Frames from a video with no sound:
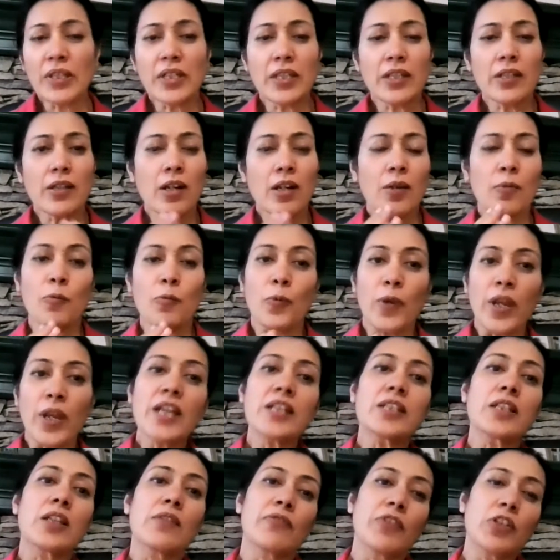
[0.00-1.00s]
But there are
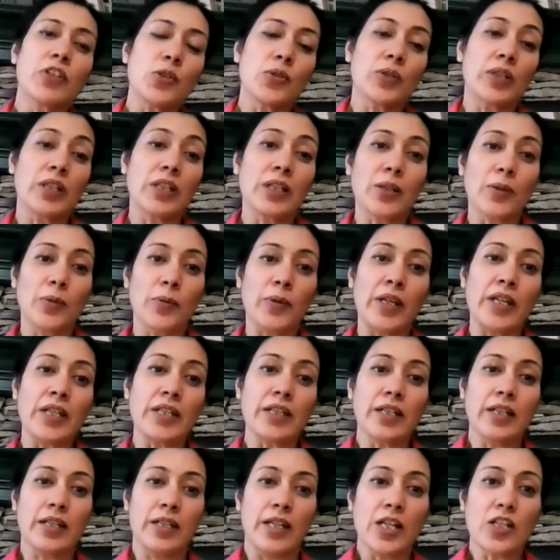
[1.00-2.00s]
ways in which you can
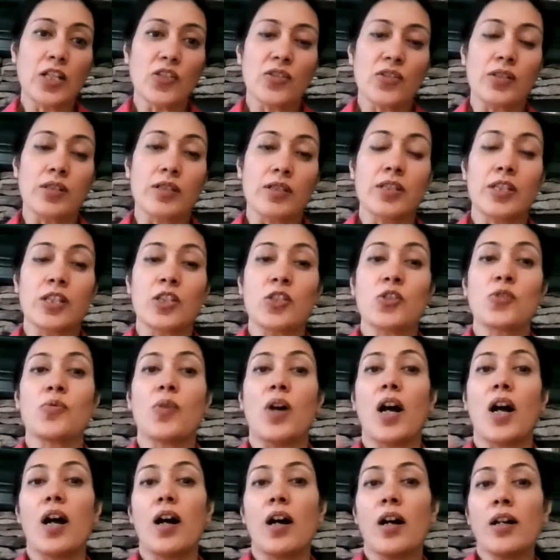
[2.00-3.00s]
create connections
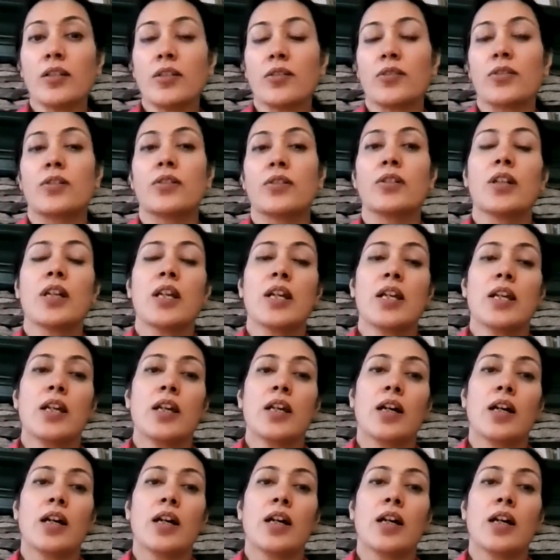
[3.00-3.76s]
into other